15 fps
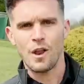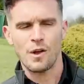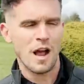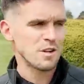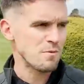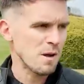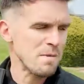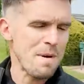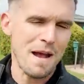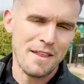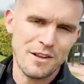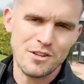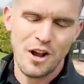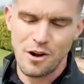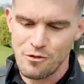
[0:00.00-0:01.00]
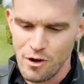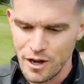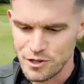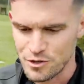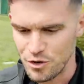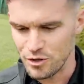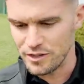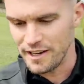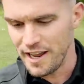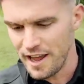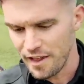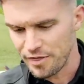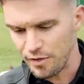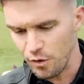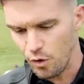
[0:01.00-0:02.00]
Hello guys, welcome back to the channel. Right, so today
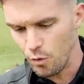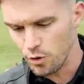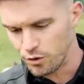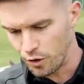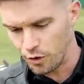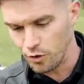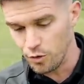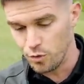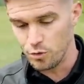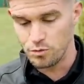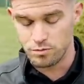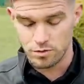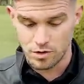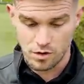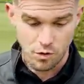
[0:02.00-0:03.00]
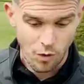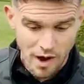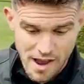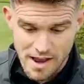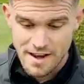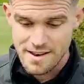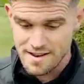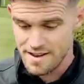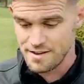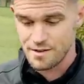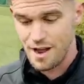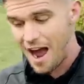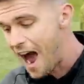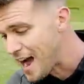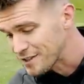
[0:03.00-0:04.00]
I thought we'd do quite an
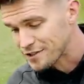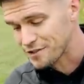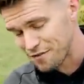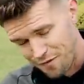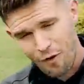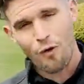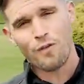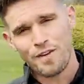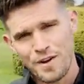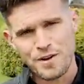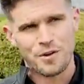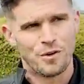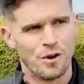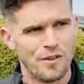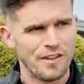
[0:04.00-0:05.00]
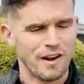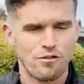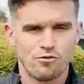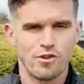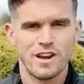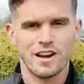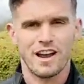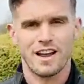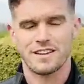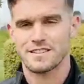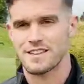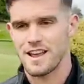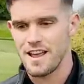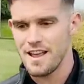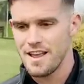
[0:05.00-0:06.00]
asked for video, and then I
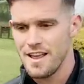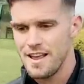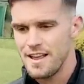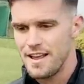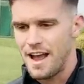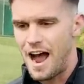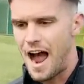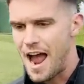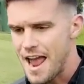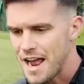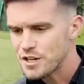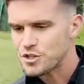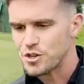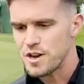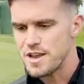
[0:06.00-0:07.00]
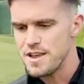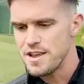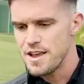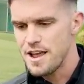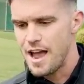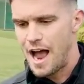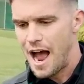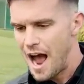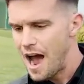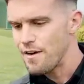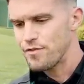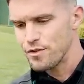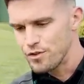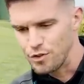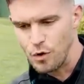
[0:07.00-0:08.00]
realised I actually
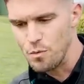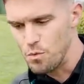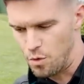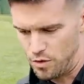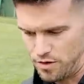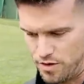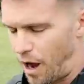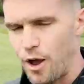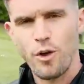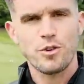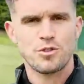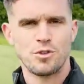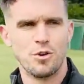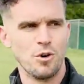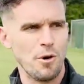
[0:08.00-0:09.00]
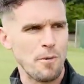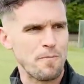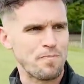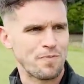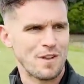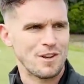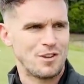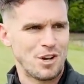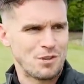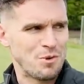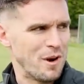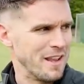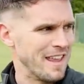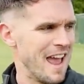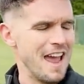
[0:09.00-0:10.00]
haven't done one. I also just
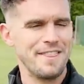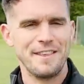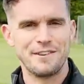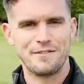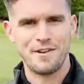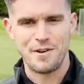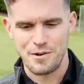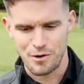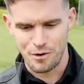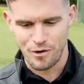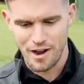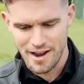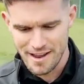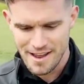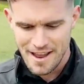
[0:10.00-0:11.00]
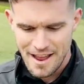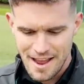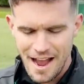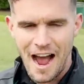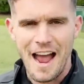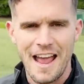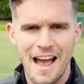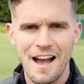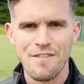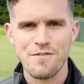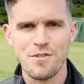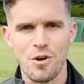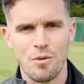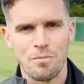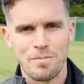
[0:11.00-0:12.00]
want to get in this video, right? I have
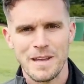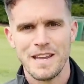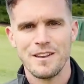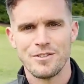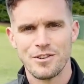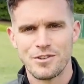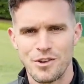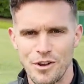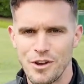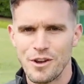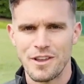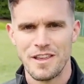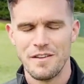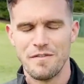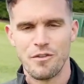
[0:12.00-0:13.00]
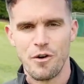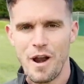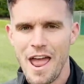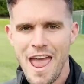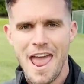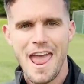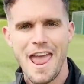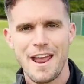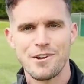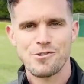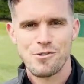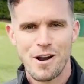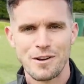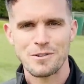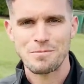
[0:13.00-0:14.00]
not been to Turkey for a hair
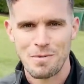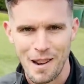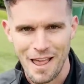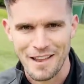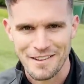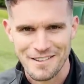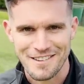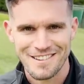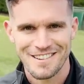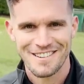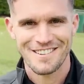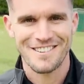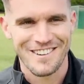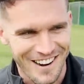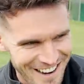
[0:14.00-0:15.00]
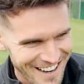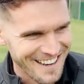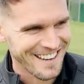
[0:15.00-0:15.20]
transplant, right?